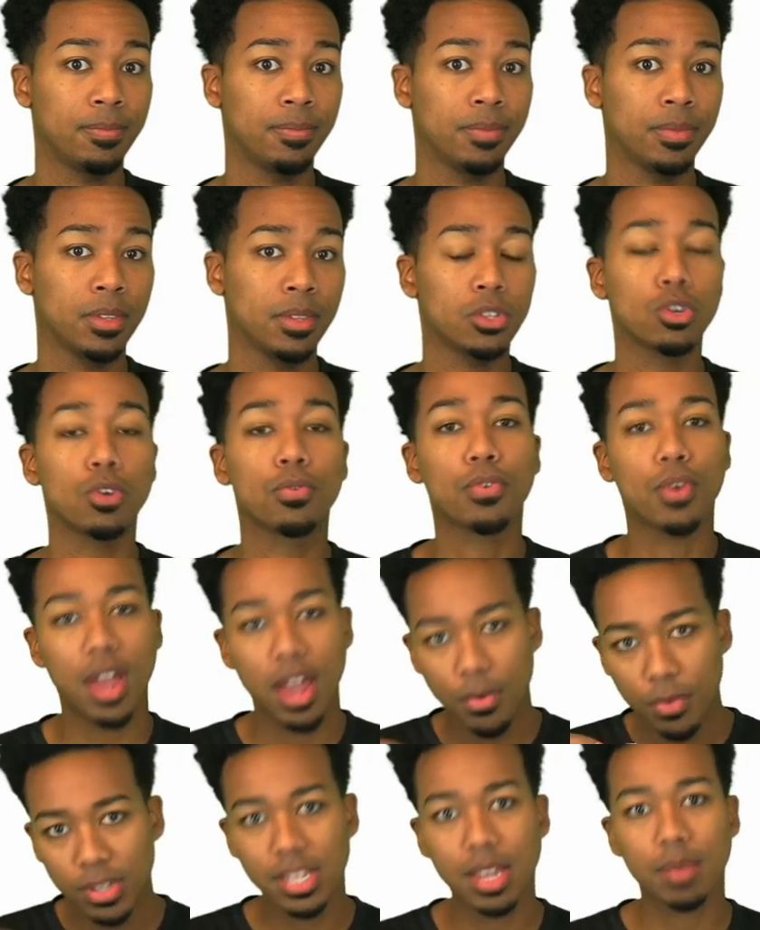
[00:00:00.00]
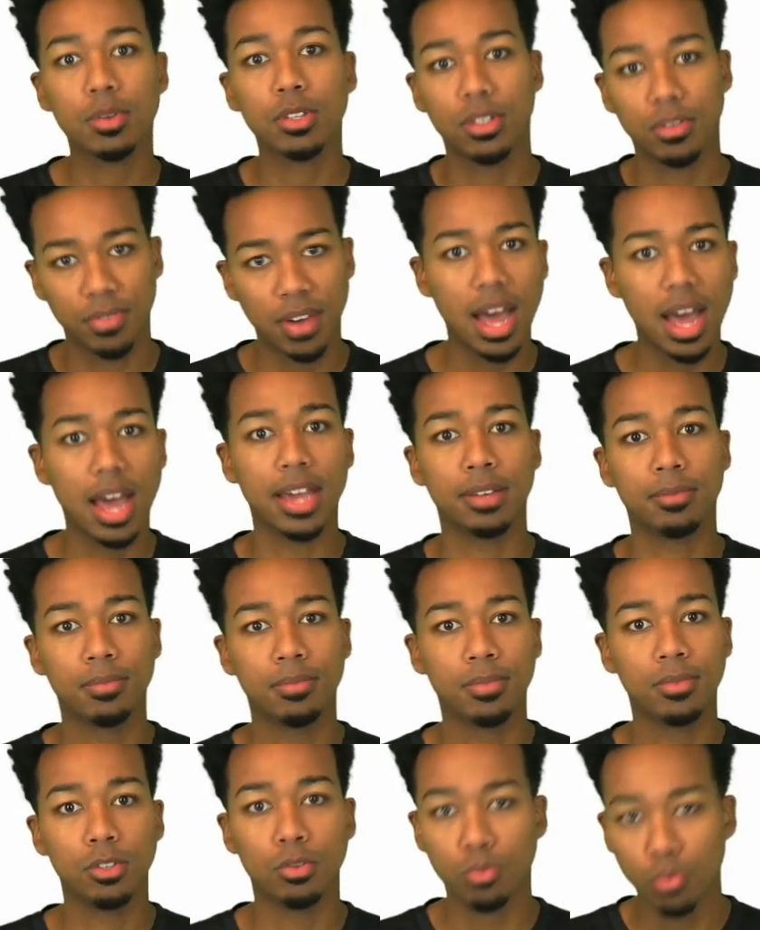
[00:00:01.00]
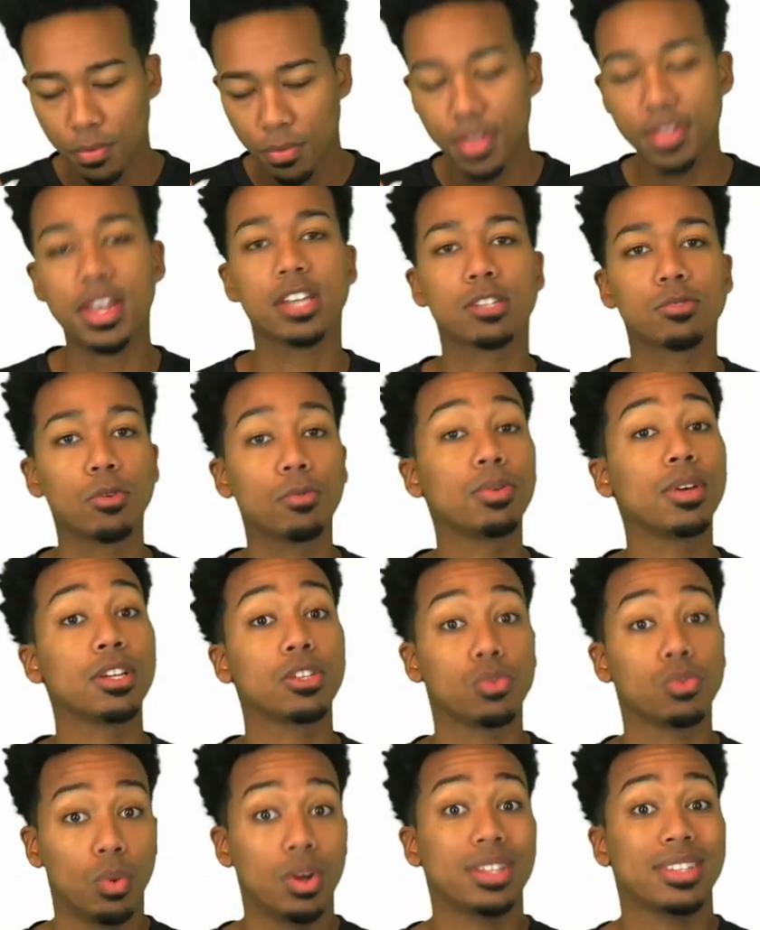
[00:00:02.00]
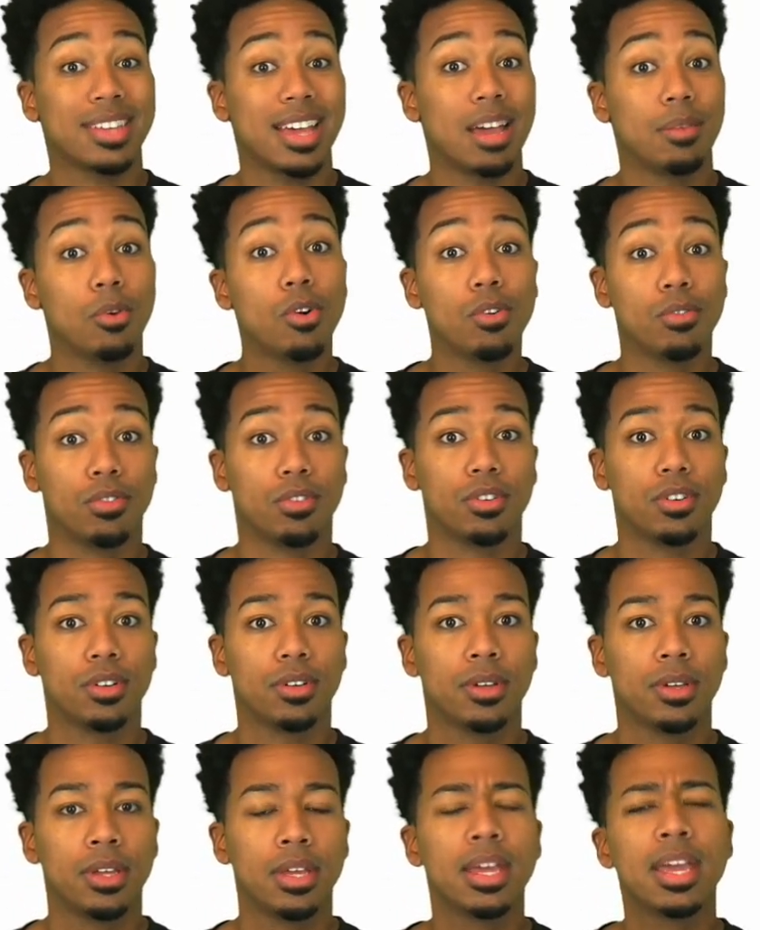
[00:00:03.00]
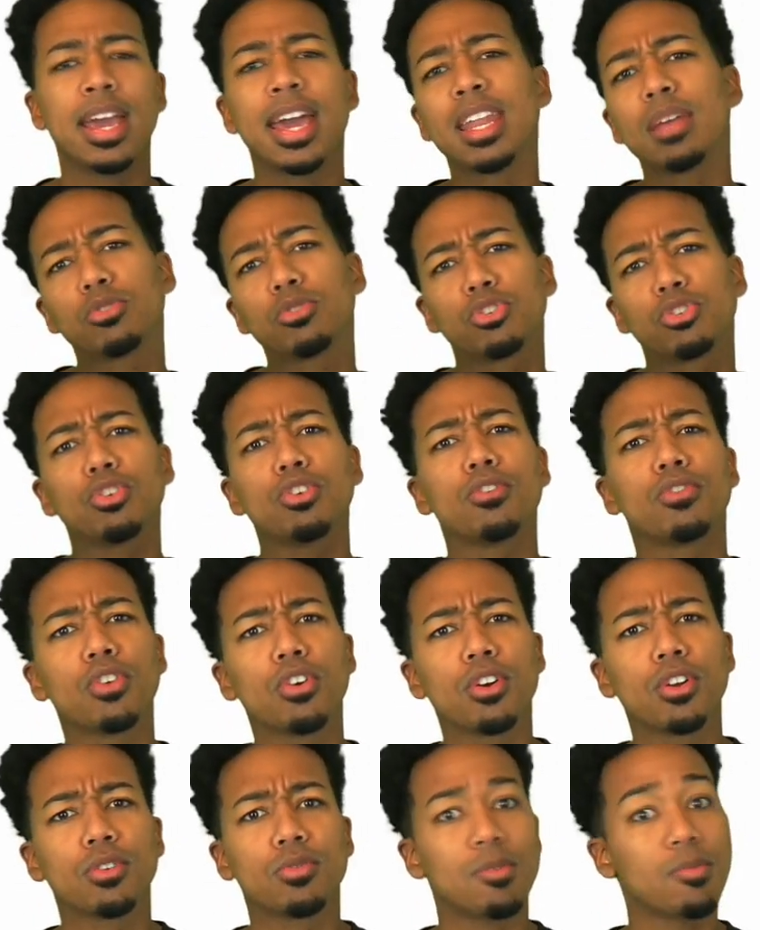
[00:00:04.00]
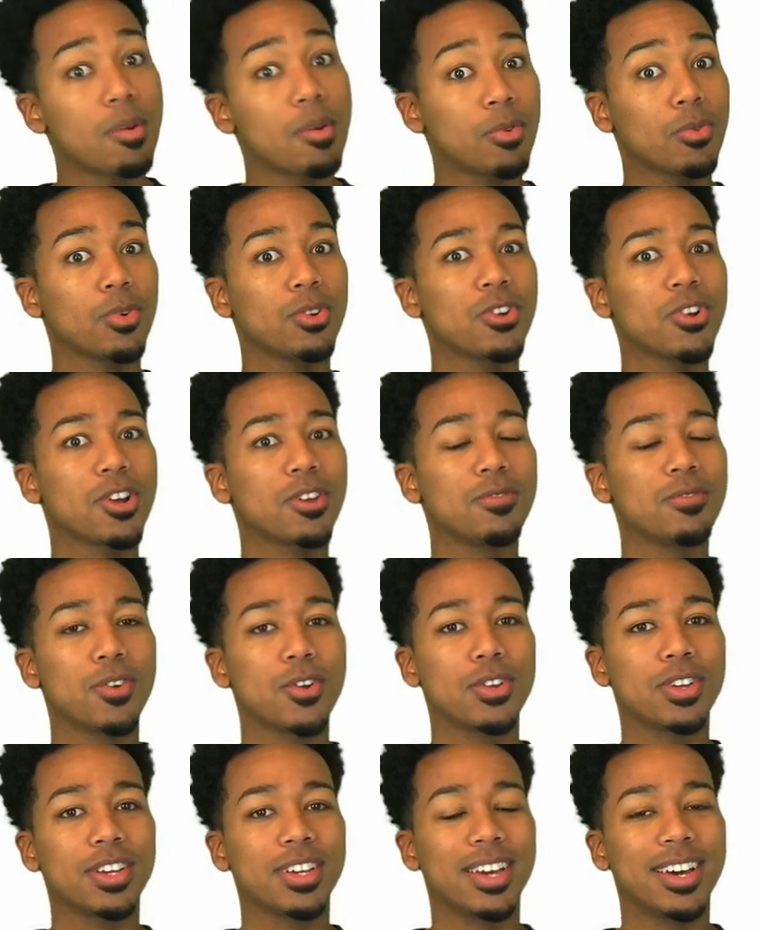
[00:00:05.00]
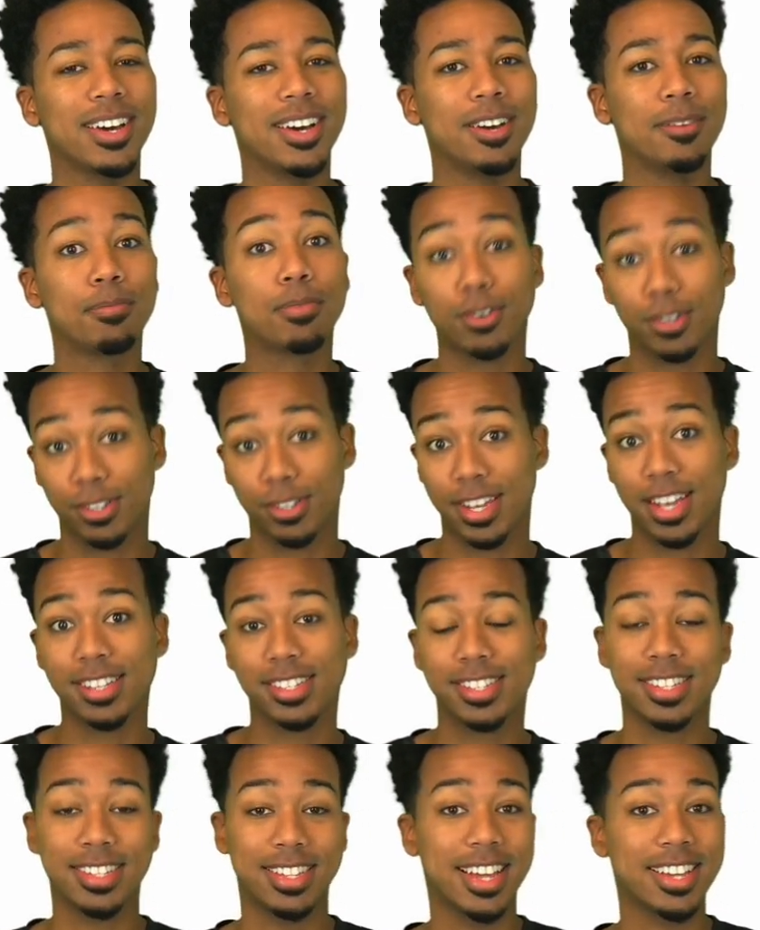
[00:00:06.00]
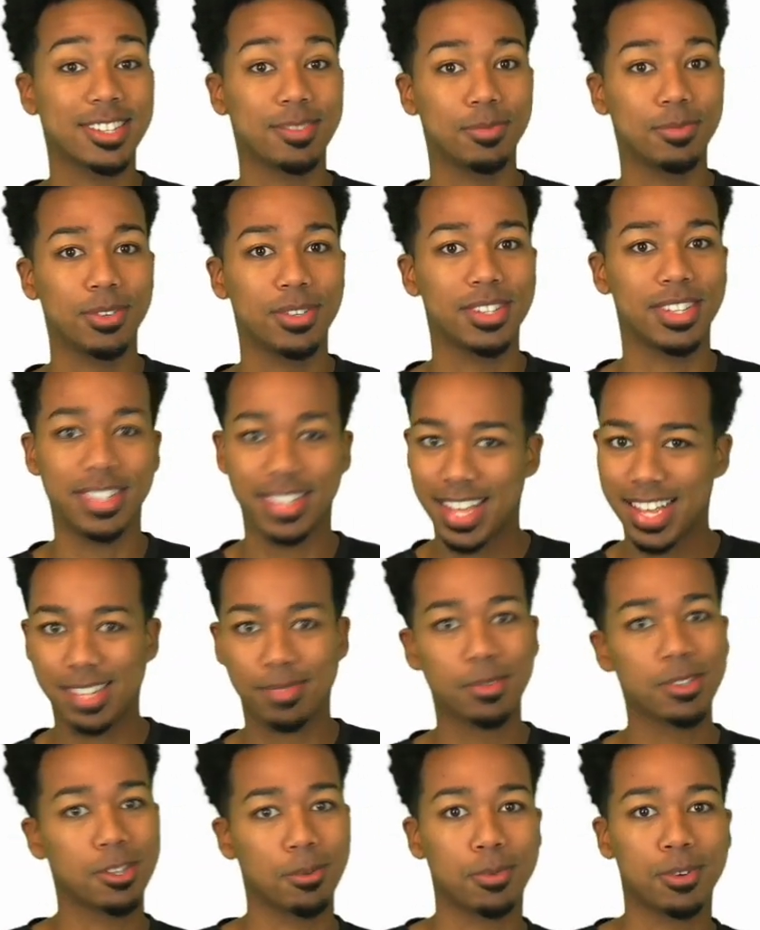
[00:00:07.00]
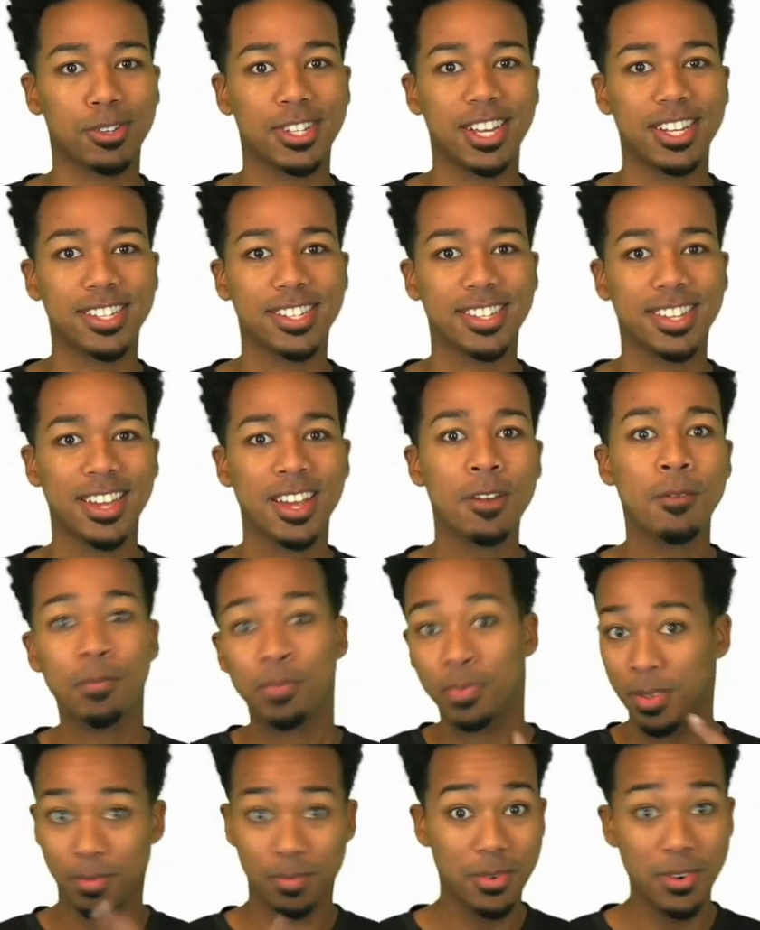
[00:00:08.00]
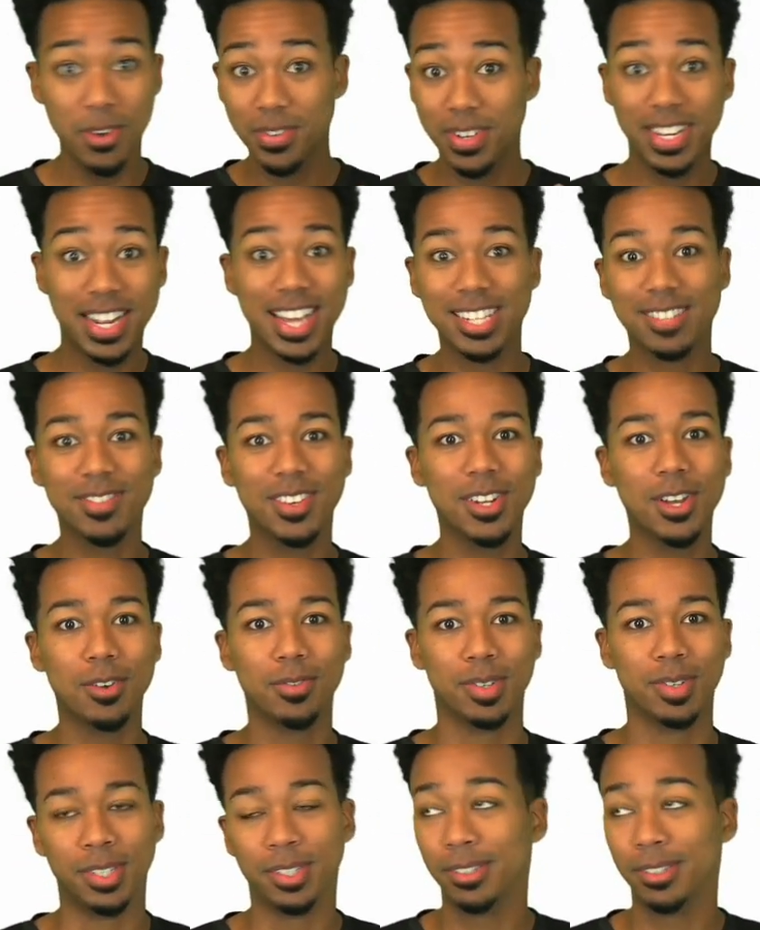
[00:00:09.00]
So for every time you divide, you move the decimal place one time over. And I'm sure you've heard, remember when you're converting percents to decimals and decimals to percents? Move the decimal over.